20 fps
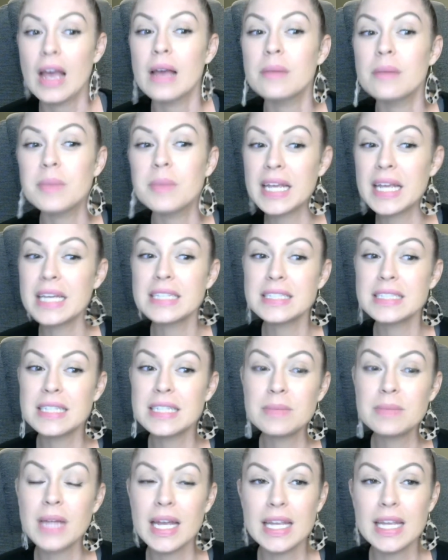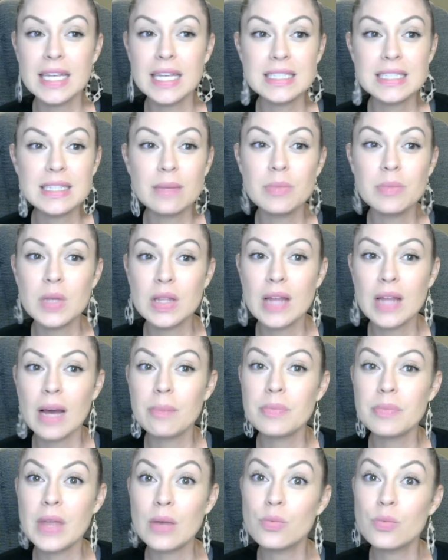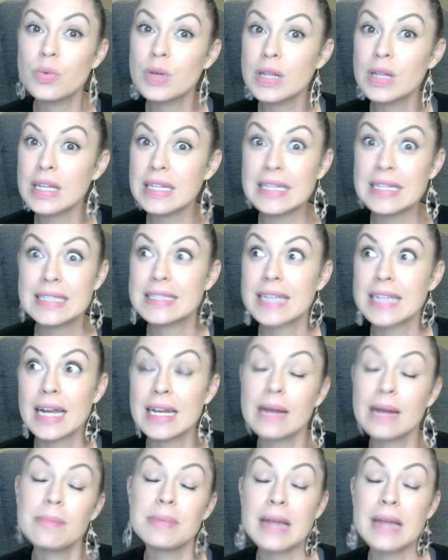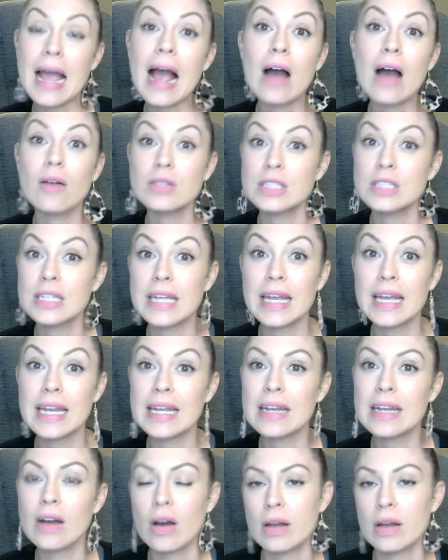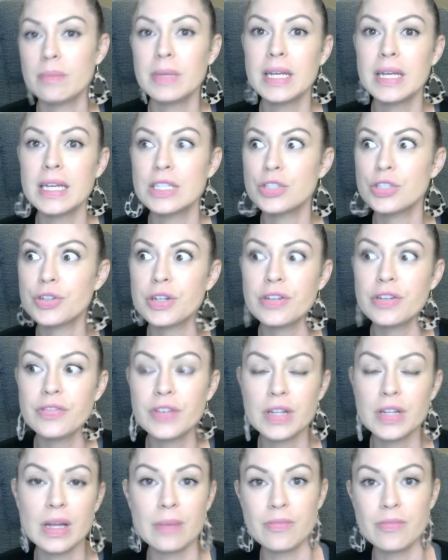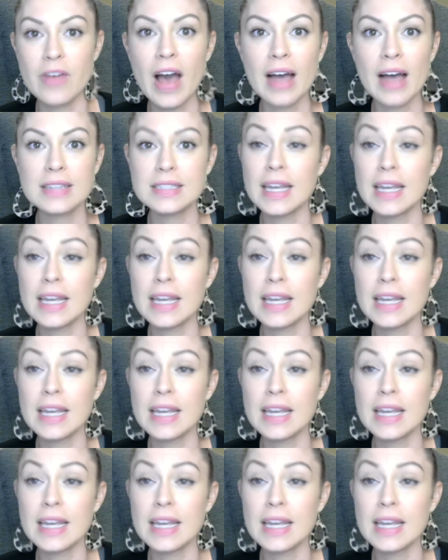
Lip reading: Make it seem like it's something that they really need to sign up now to get in on because you're going to fill up fast.